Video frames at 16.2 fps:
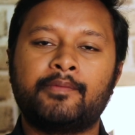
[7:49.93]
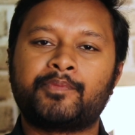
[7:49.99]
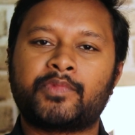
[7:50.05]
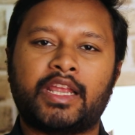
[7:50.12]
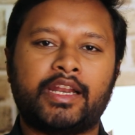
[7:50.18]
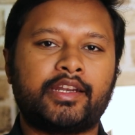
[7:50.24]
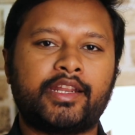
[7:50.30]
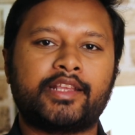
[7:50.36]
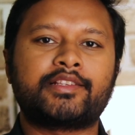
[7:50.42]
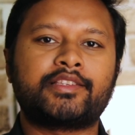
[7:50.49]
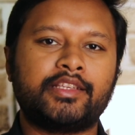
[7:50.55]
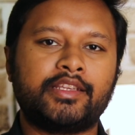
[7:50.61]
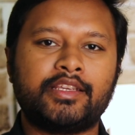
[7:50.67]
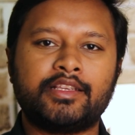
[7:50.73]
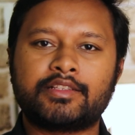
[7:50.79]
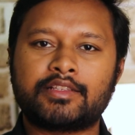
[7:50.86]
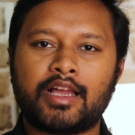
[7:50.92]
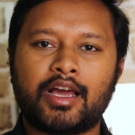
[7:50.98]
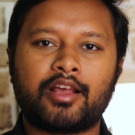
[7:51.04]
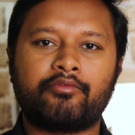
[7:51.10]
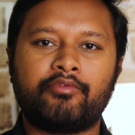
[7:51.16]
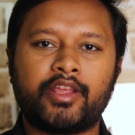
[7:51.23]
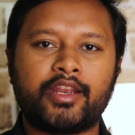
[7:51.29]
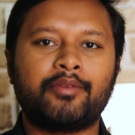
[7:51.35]
And test series are
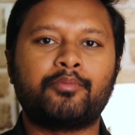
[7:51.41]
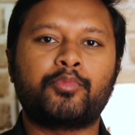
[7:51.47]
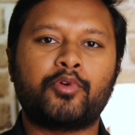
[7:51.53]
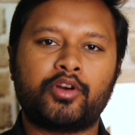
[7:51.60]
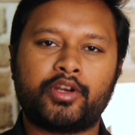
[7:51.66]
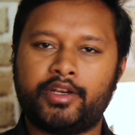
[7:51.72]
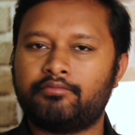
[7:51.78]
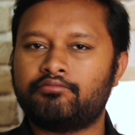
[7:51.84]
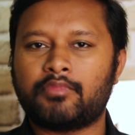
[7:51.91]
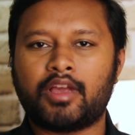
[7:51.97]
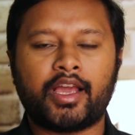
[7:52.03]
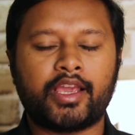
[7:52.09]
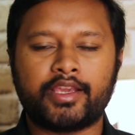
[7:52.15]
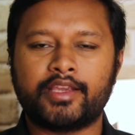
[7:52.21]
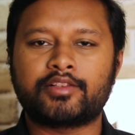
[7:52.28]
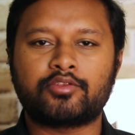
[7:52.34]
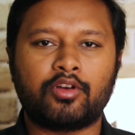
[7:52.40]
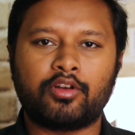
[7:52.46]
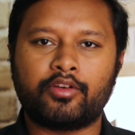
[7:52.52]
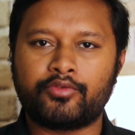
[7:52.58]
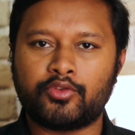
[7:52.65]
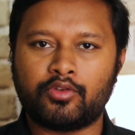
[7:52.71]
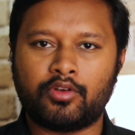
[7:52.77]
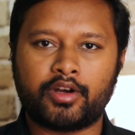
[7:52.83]
very important, I guess all
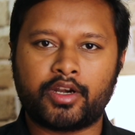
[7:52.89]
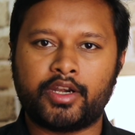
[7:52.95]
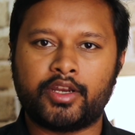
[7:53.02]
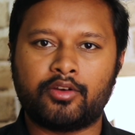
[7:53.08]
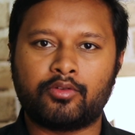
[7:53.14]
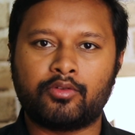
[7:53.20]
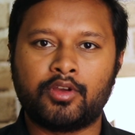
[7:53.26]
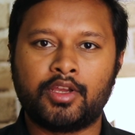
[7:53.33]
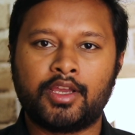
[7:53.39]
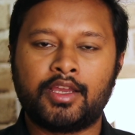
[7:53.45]
of you already know.